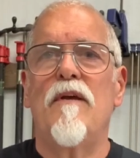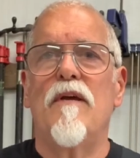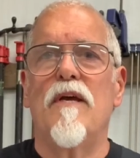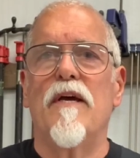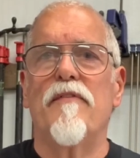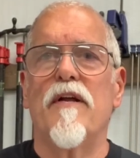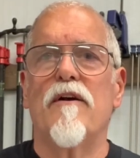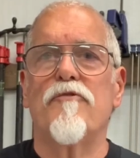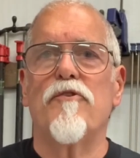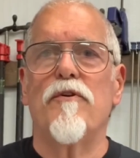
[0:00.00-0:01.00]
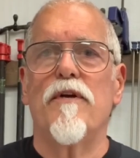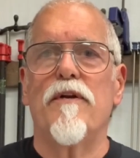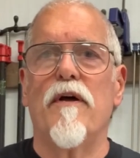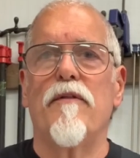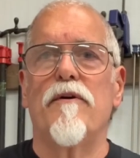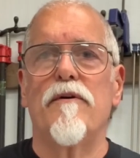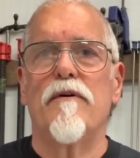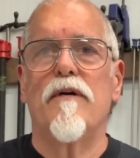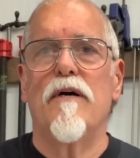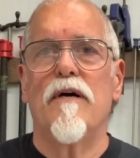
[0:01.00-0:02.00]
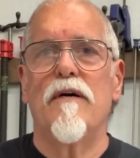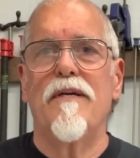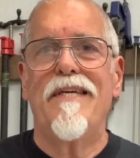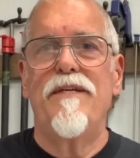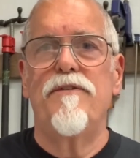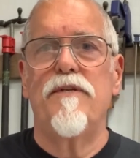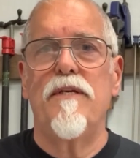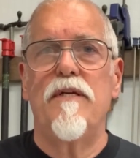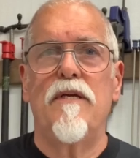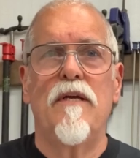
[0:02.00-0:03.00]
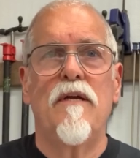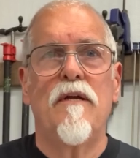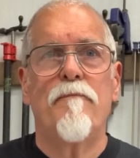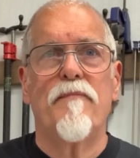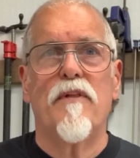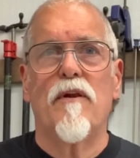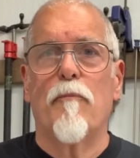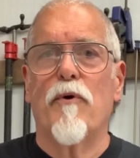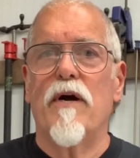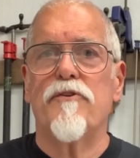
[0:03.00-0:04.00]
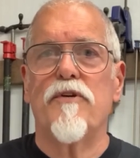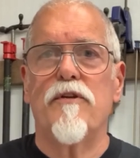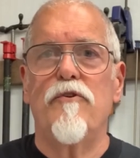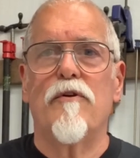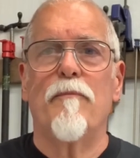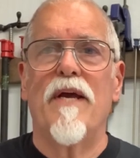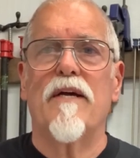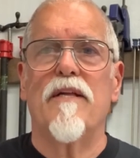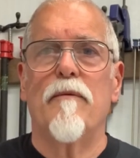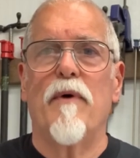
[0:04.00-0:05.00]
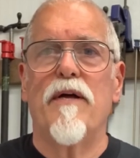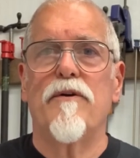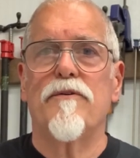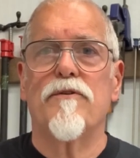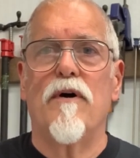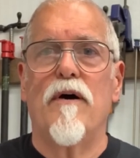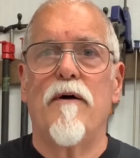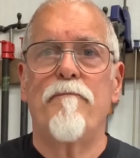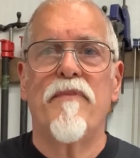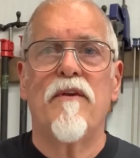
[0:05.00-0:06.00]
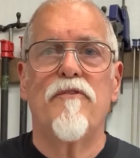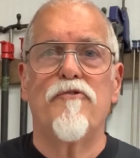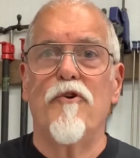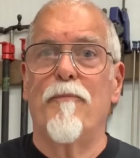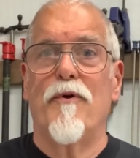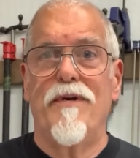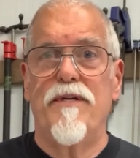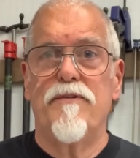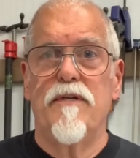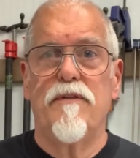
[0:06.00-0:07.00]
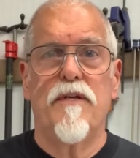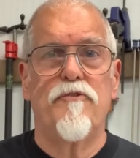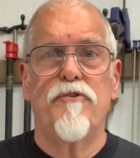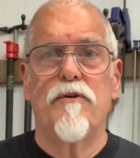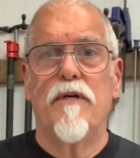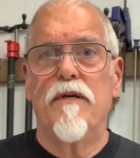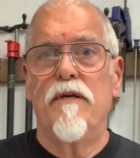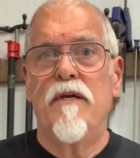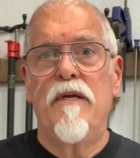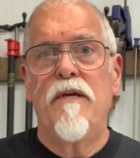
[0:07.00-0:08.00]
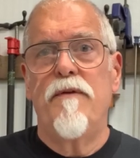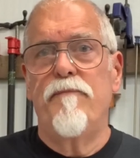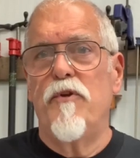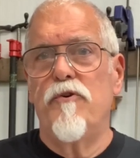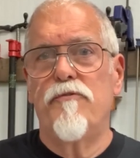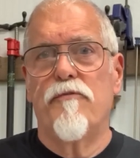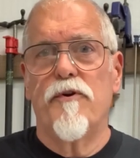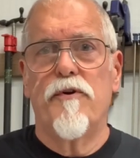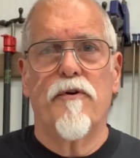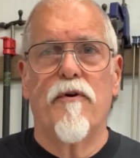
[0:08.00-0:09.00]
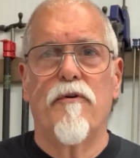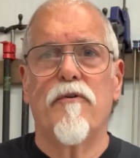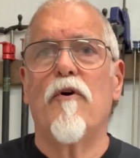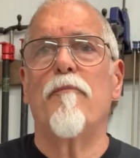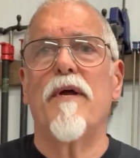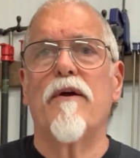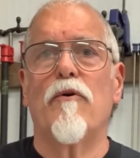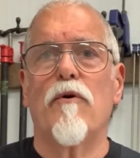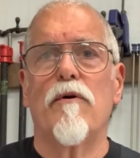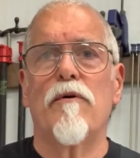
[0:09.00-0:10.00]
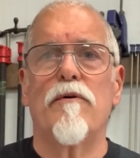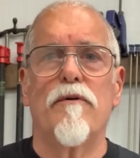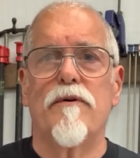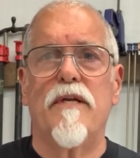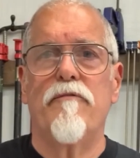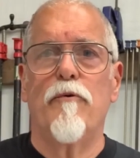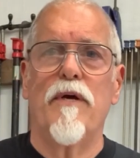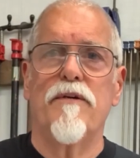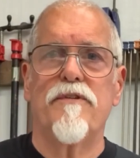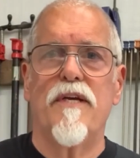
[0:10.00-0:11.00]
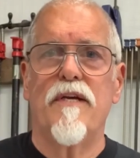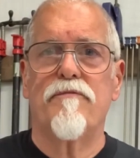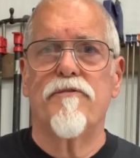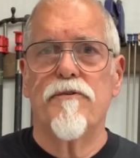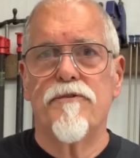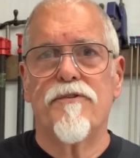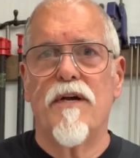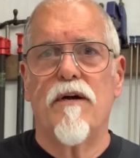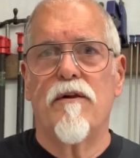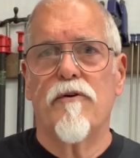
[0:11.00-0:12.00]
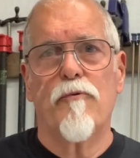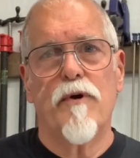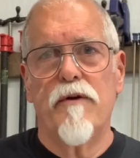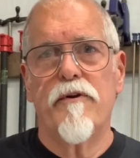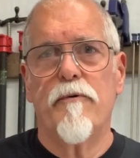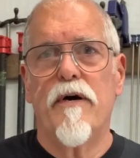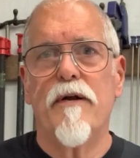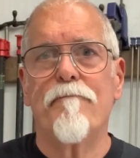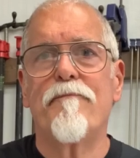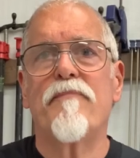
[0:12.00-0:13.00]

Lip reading: And then I'll show you another easy little project you can make on the miter saw. Super easy, that you can use for your own home decor or give away as gifts or sell or whatever you want.